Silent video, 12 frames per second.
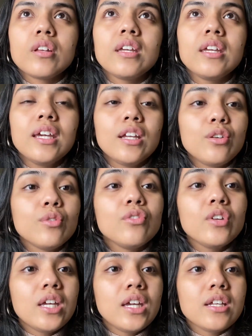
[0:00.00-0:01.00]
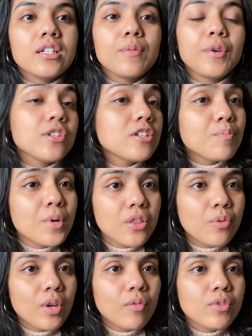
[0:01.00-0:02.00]
get to 3 kg because his
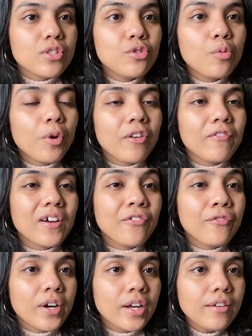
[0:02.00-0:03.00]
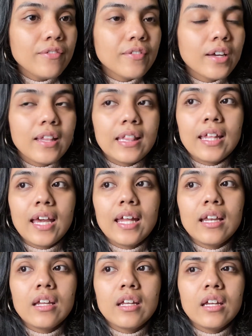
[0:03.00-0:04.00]
birth weight was 2.55 and
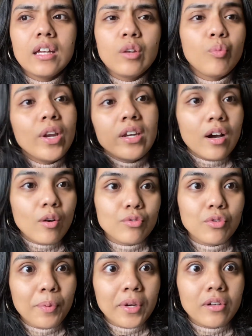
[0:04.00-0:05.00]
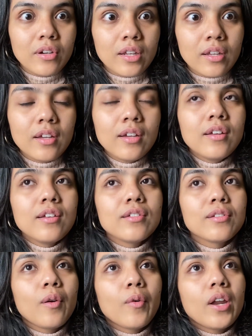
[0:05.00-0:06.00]
then it went down 2.3.
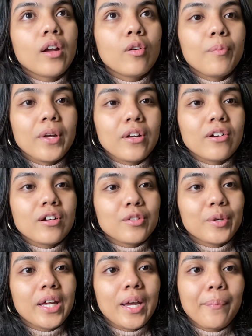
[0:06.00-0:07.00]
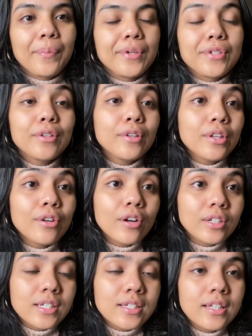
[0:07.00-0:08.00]
So we were like, oh my gosh, what happened? So the
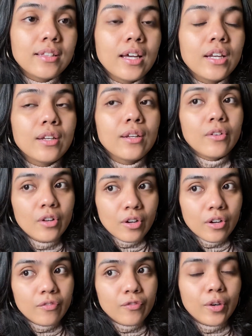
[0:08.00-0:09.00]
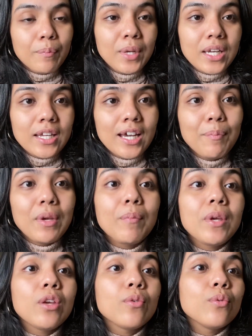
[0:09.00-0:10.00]
doctor said that for a meantime,
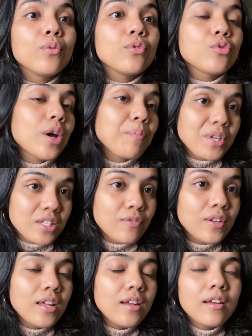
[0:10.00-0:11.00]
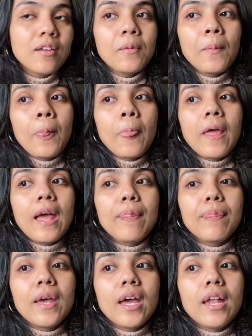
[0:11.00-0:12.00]
maybe you try mixed feeding,
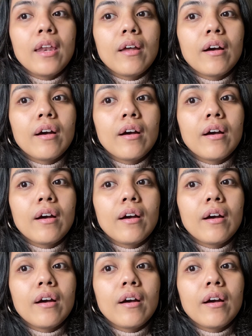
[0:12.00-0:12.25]
and then